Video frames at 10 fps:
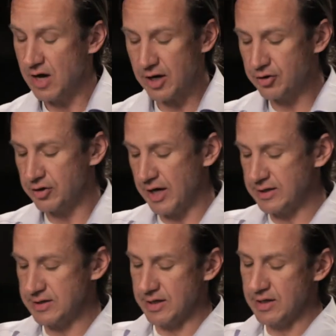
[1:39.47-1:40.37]
Not a good
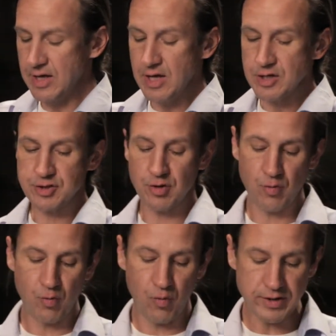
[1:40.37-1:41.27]
idea. So
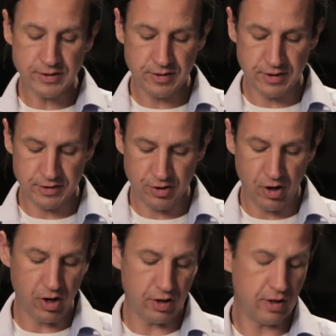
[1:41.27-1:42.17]
once the
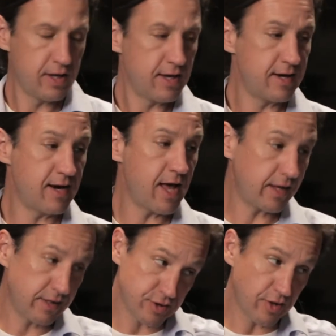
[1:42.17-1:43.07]
guitar
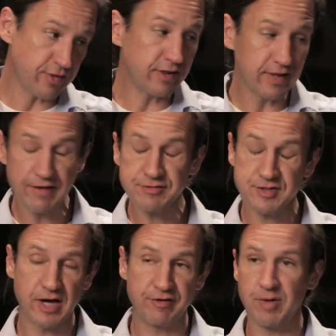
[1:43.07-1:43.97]
neck is on the left
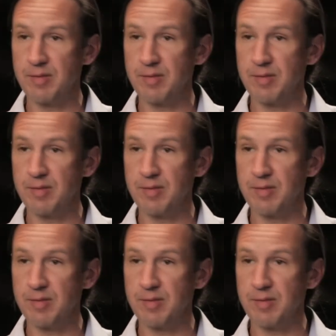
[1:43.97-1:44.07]
side of